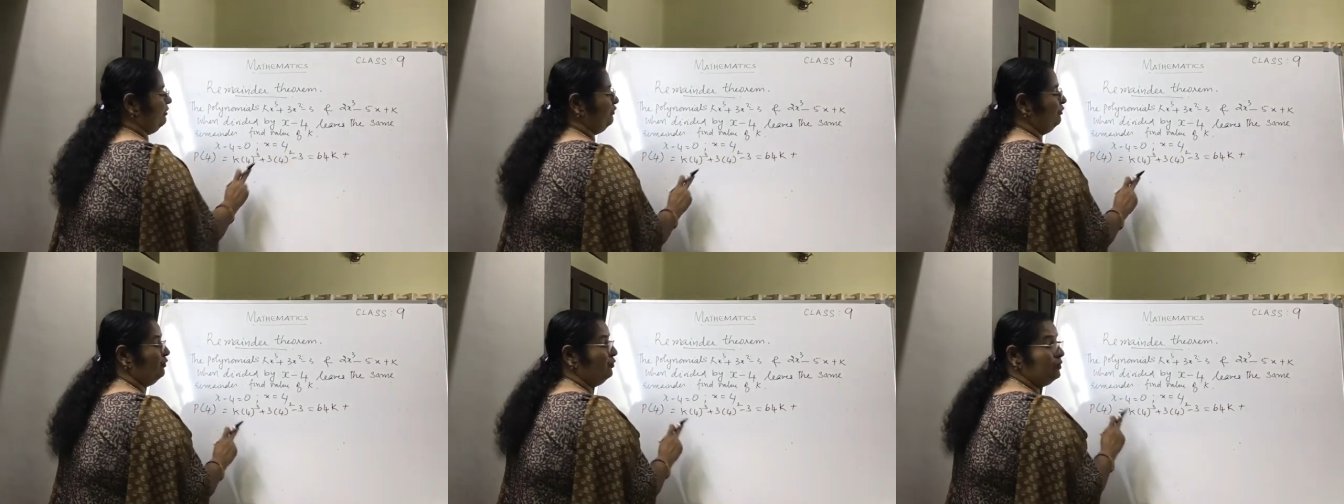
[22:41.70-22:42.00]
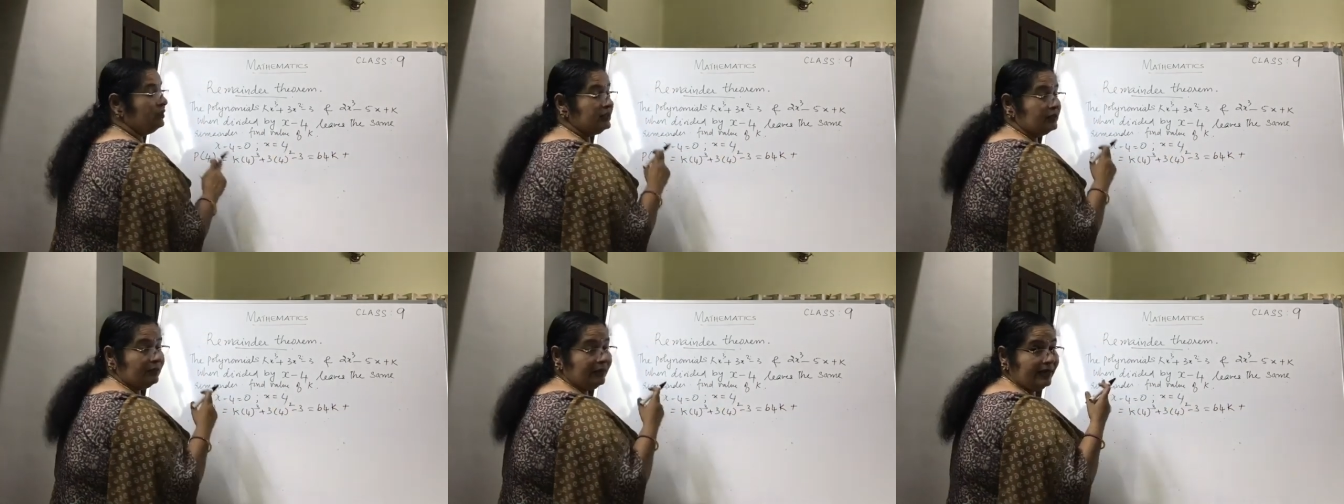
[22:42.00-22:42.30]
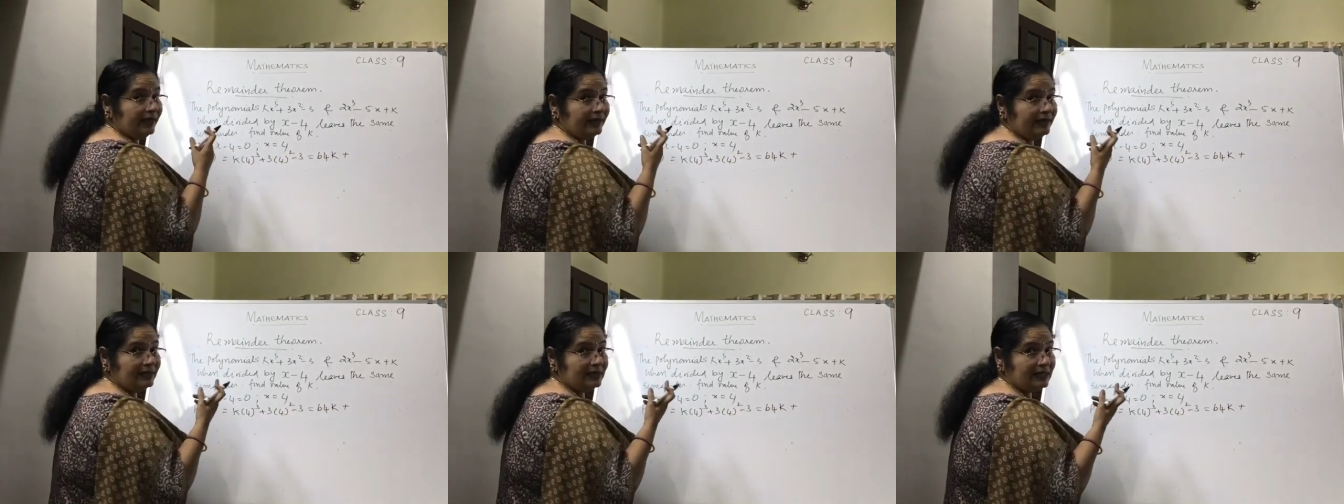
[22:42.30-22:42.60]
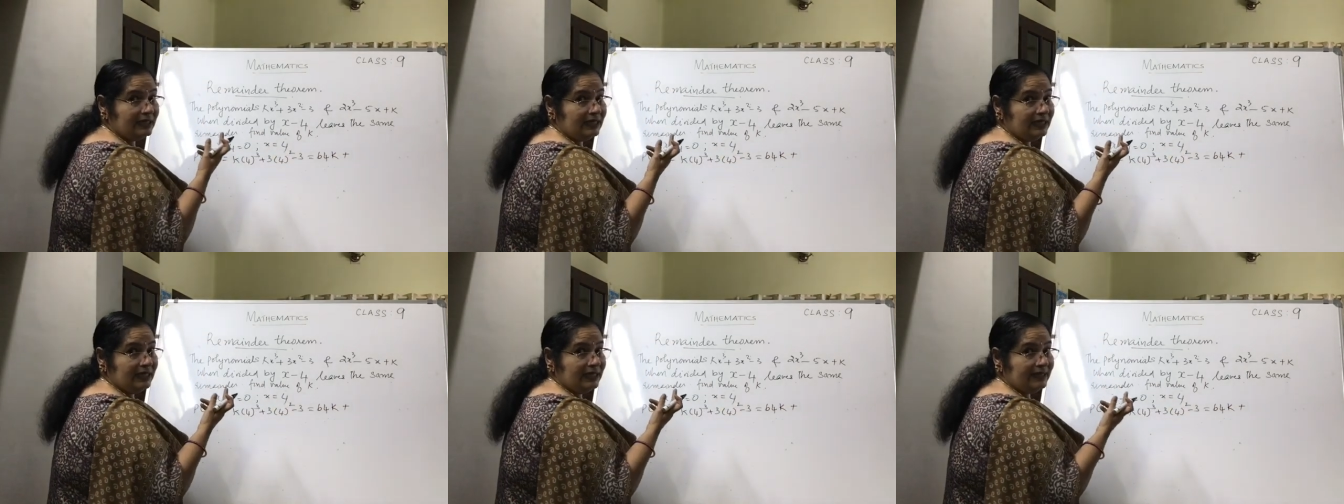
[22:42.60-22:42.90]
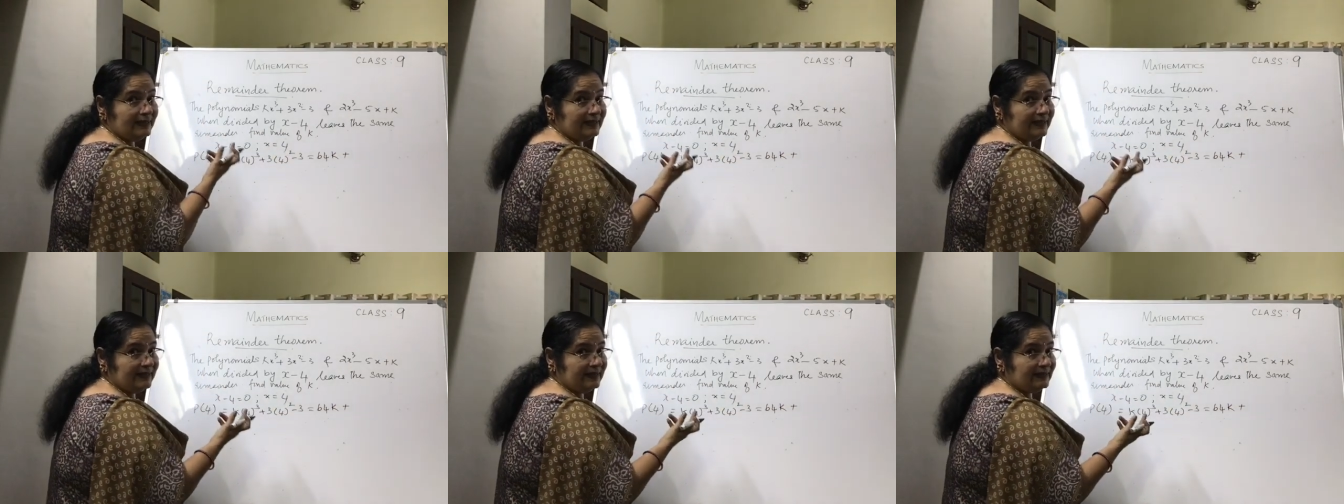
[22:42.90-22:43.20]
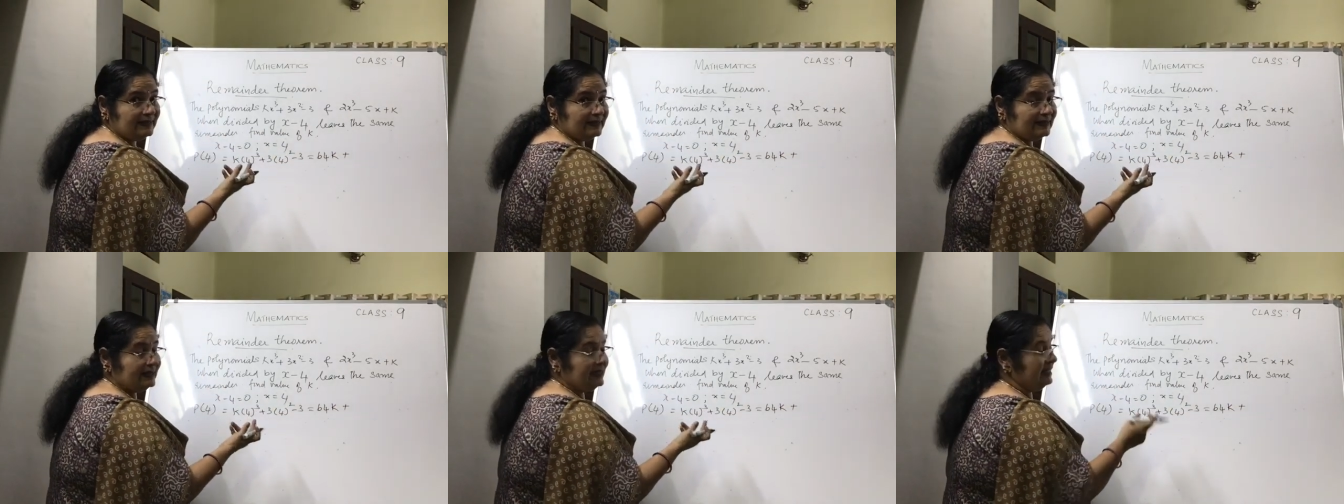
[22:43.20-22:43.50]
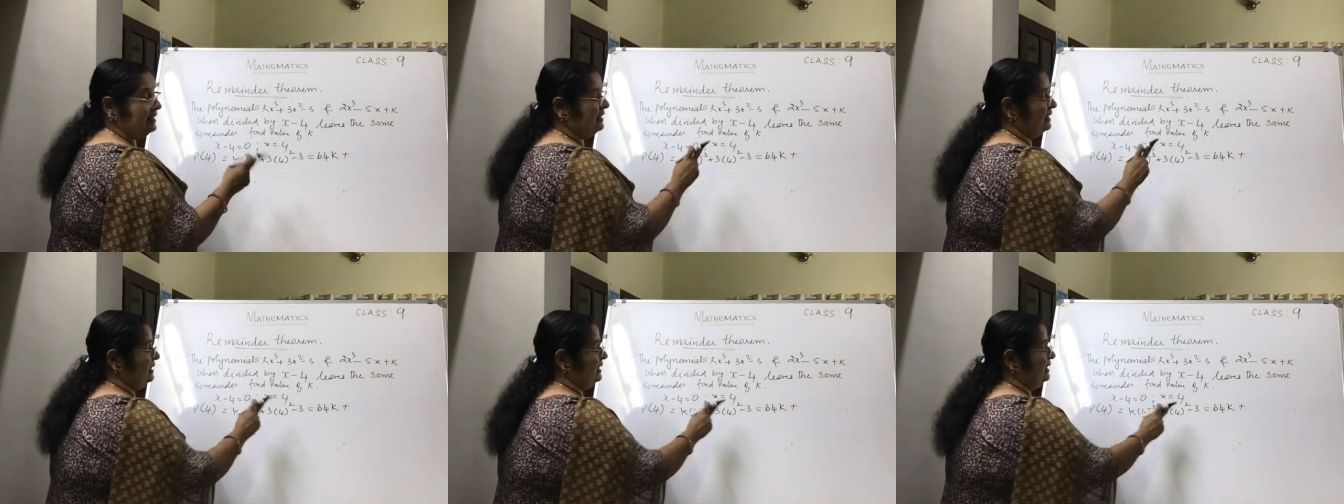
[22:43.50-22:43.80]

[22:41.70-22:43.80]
4 square is 16.